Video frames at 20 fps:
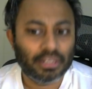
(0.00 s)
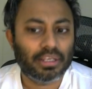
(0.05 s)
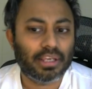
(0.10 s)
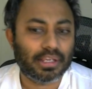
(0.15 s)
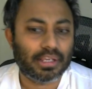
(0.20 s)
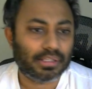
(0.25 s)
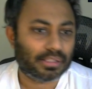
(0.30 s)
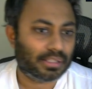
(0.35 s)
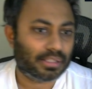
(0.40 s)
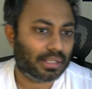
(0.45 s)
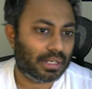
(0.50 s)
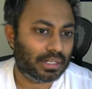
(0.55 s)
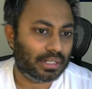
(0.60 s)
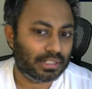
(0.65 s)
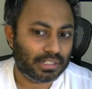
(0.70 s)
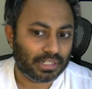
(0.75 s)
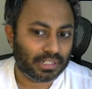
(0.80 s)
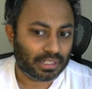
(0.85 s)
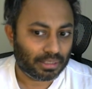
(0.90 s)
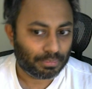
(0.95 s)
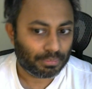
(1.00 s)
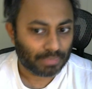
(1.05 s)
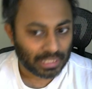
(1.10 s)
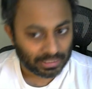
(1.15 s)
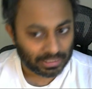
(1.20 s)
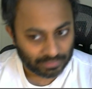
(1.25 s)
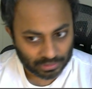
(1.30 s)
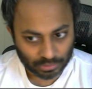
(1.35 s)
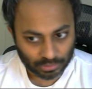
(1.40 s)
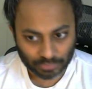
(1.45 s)
Yes, and
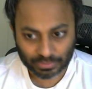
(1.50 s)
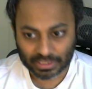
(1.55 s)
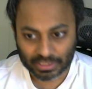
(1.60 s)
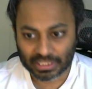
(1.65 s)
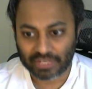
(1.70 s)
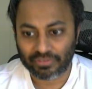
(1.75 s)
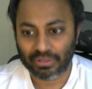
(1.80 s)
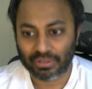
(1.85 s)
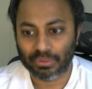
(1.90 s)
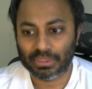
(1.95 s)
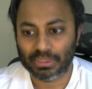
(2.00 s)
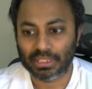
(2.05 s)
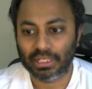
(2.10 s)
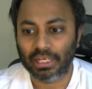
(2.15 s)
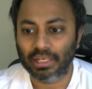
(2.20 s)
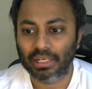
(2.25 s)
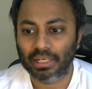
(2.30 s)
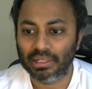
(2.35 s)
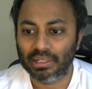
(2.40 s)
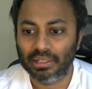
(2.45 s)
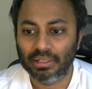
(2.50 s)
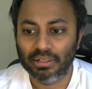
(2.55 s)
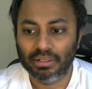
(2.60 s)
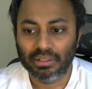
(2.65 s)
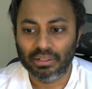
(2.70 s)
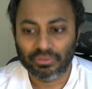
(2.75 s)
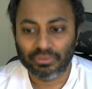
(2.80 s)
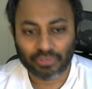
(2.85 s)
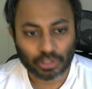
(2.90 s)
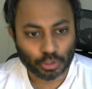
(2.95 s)
black went out with c5 once again,
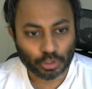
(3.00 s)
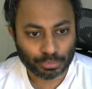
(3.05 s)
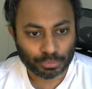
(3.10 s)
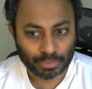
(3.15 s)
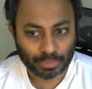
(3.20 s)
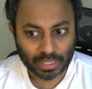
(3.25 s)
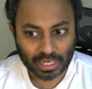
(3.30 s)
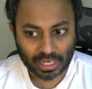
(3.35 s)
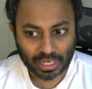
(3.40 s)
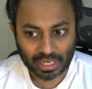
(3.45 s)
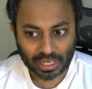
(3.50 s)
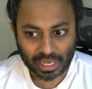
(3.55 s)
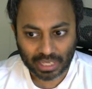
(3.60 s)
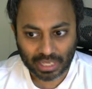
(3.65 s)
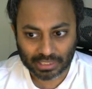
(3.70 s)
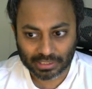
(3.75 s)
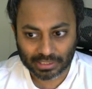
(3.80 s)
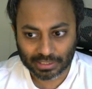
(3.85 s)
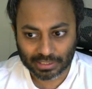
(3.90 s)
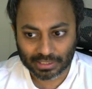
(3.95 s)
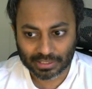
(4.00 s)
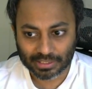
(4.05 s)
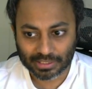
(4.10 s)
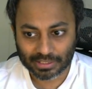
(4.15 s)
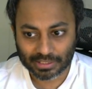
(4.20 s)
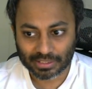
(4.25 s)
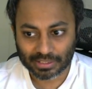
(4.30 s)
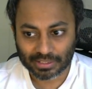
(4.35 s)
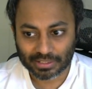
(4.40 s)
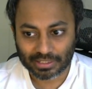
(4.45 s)
followed by
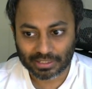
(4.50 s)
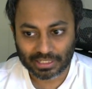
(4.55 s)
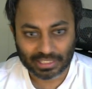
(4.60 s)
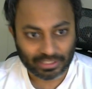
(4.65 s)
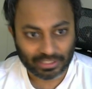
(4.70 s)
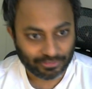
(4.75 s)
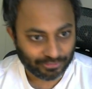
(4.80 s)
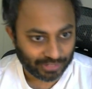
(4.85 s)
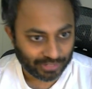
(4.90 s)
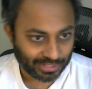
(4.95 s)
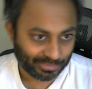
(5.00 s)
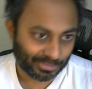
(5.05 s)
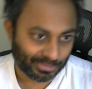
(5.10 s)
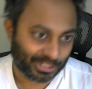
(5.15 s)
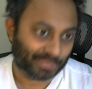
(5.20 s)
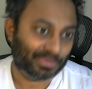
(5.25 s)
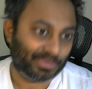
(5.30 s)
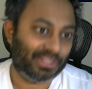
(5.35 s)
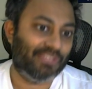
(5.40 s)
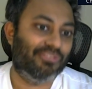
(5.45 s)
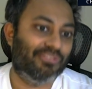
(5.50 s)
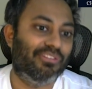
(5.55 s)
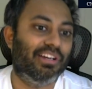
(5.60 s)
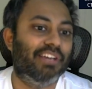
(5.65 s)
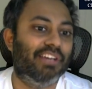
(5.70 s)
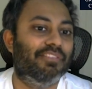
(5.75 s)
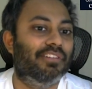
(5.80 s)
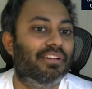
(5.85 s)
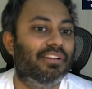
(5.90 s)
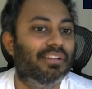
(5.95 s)
a6, dc5, bishop
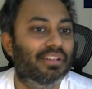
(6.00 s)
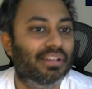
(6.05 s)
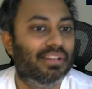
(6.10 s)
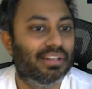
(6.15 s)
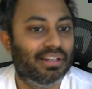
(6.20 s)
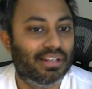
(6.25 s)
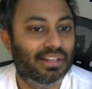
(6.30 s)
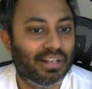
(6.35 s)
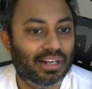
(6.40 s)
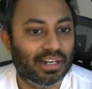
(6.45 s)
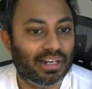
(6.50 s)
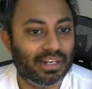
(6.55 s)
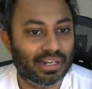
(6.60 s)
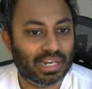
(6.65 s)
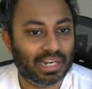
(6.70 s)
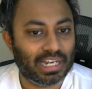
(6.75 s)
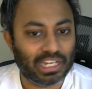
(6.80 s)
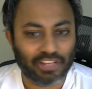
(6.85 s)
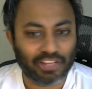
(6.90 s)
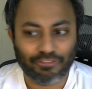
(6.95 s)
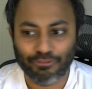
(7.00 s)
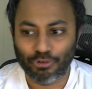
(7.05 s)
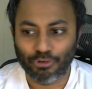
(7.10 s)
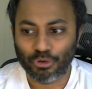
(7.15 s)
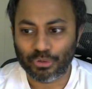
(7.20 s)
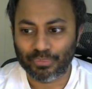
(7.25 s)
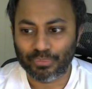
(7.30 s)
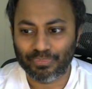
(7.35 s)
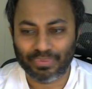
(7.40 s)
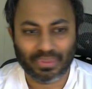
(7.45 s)
c5, and knight
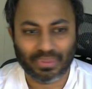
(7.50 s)
e4.